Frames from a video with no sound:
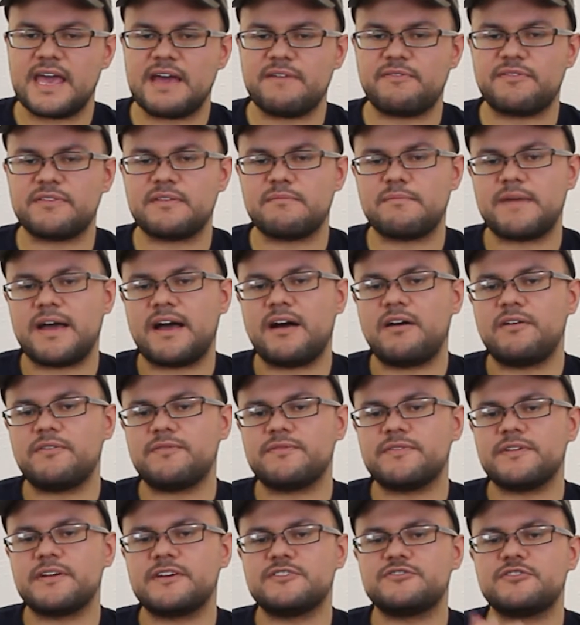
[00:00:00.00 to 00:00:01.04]
And for the
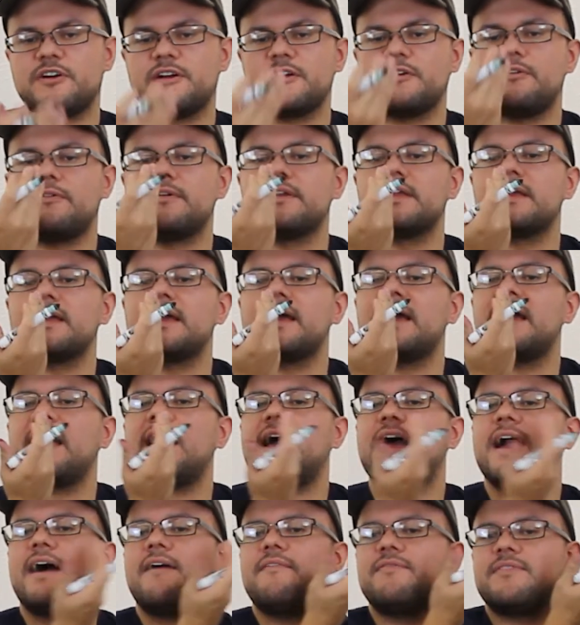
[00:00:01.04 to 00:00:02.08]
mouth, you're drawing only
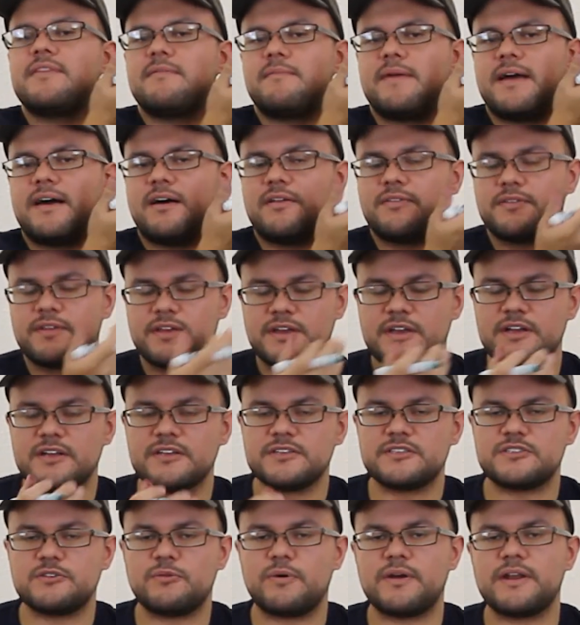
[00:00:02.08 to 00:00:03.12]
half the mouth.
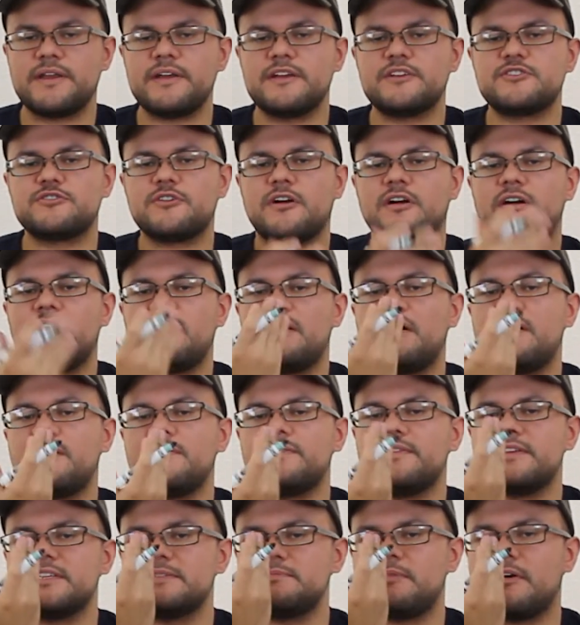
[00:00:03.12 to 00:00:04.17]
So what do you draw
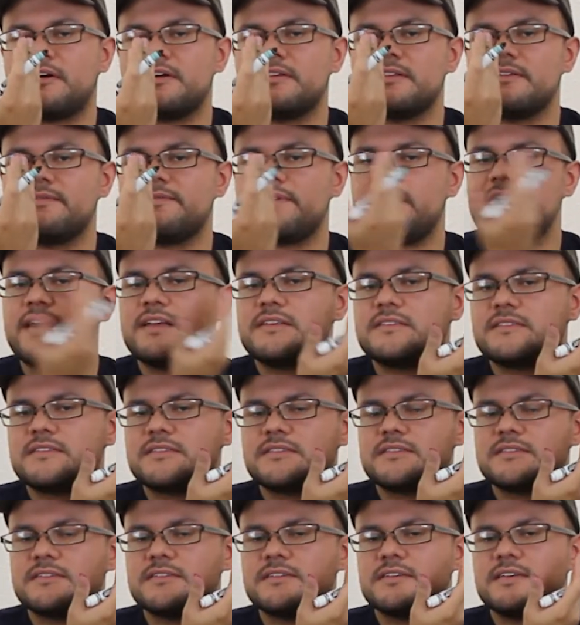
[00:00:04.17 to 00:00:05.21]
on this part of the
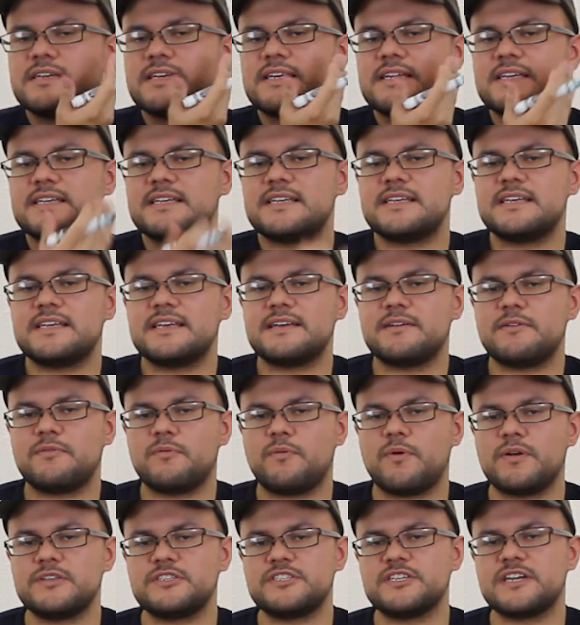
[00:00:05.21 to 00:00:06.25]
face?
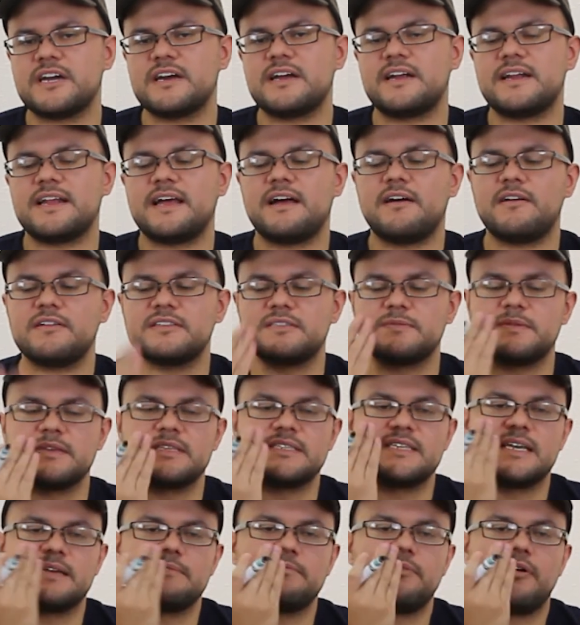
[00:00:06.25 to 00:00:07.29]
Once you cut it out, it's
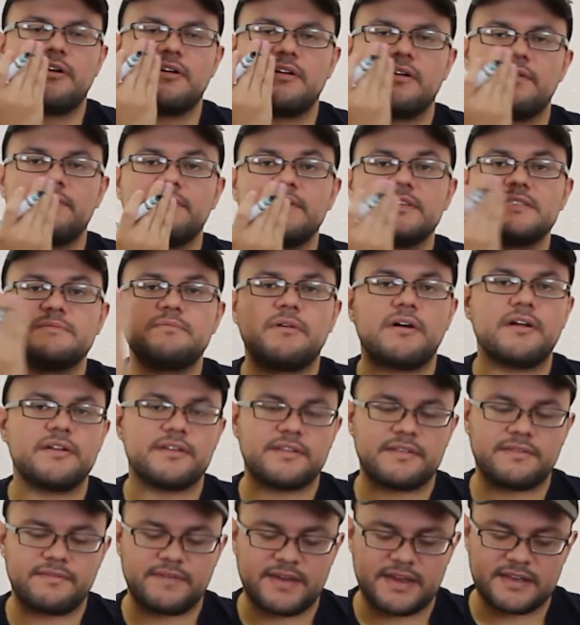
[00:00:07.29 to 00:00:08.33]
the same part of this part
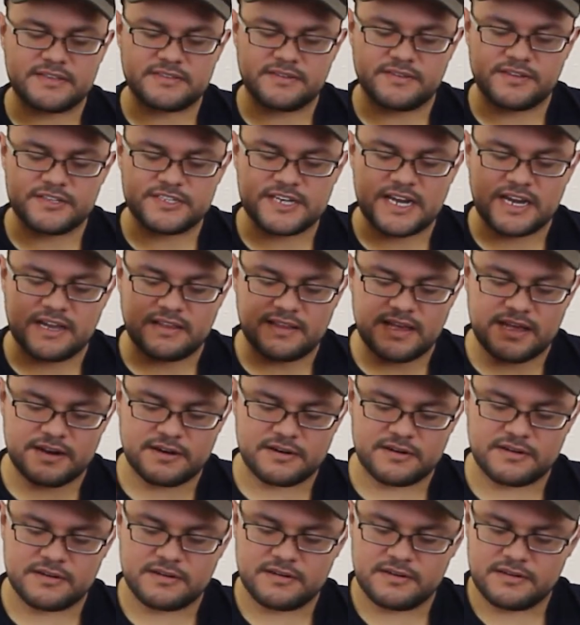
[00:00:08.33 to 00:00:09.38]
of the face of the
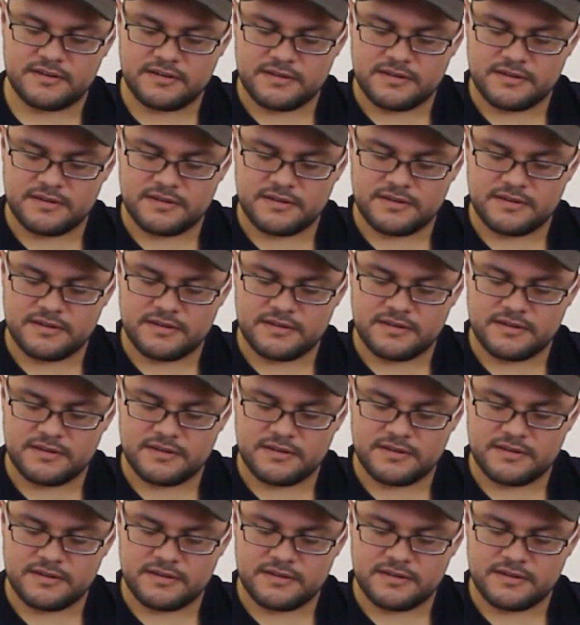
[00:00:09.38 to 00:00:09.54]
jack-o'-lantern.